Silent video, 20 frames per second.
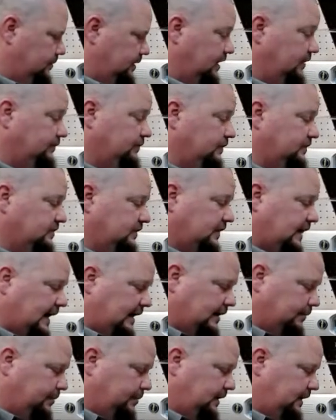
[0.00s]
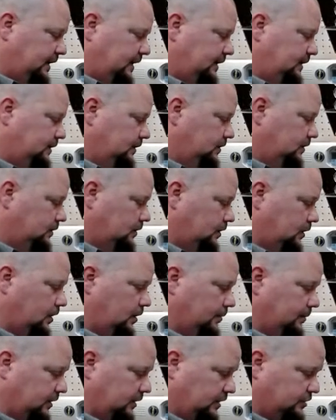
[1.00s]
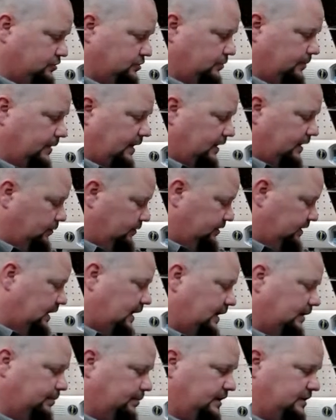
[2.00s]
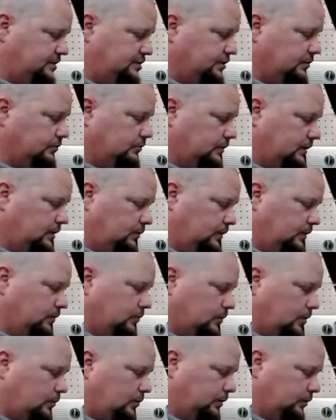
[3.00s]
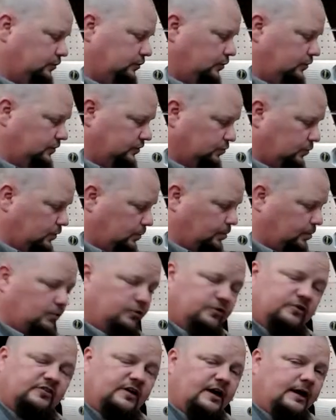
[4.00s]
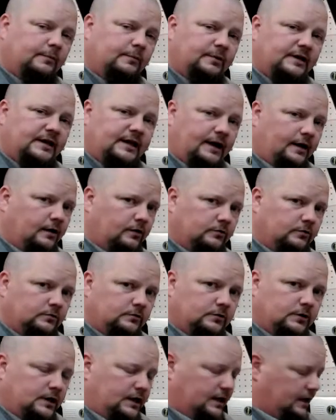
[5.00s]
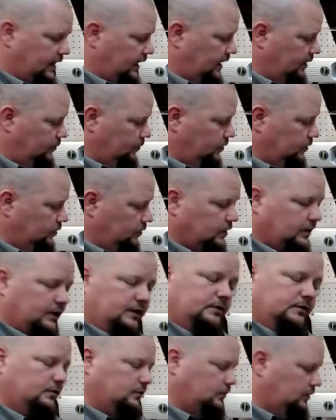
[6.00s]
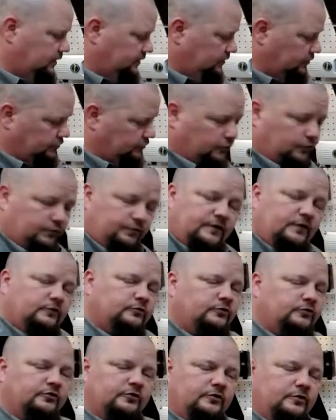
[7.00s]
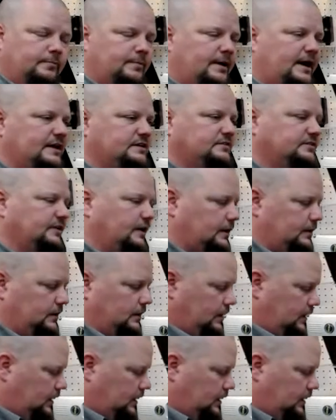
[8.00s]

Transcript: If it's an I2P, electro-pneumatic with an I2P, generally what we'll do is we'll pull this I2P out and we'll look, there's 2 filters on the back side.